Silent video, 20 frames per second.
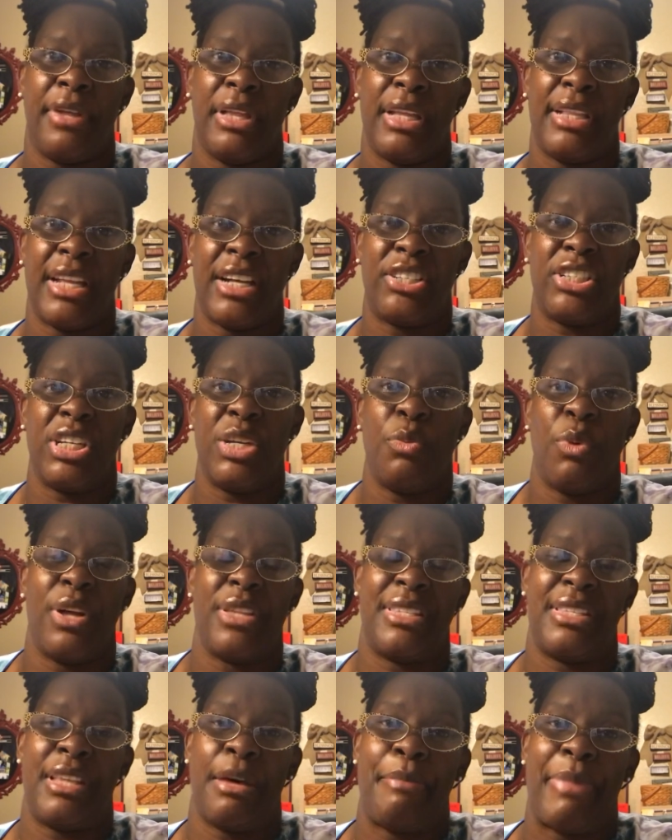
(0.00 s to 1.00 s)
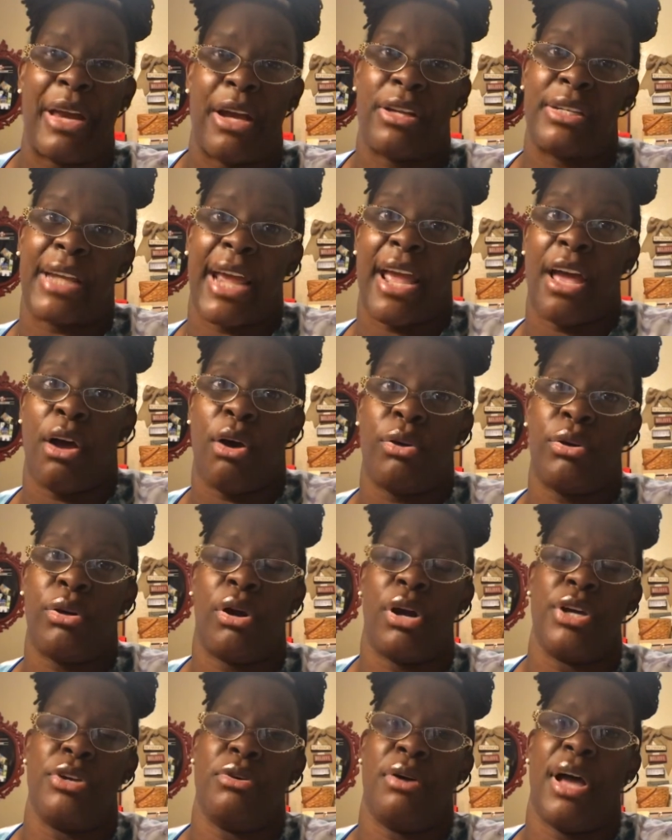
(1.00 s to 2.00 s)
the feeling that she wants to bear
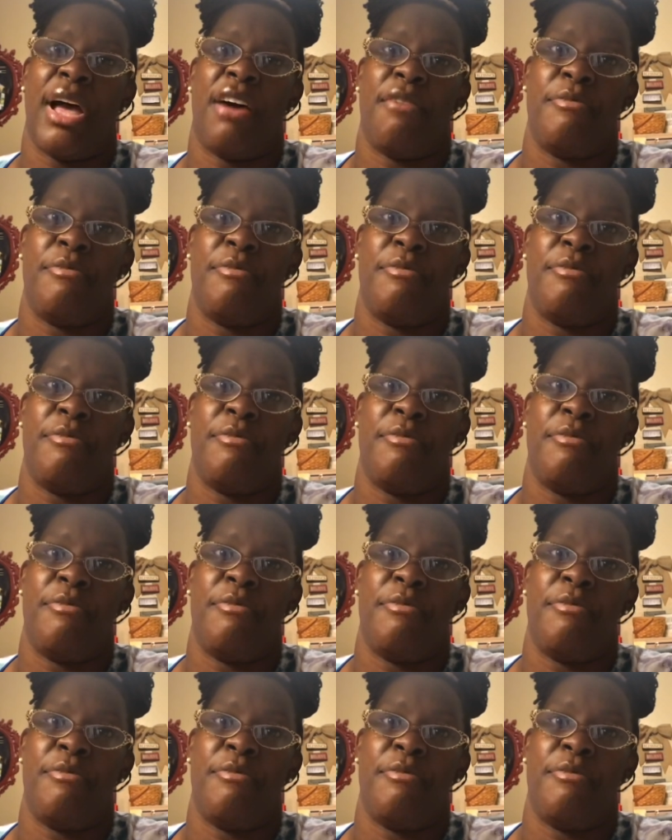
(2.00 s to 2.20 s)
down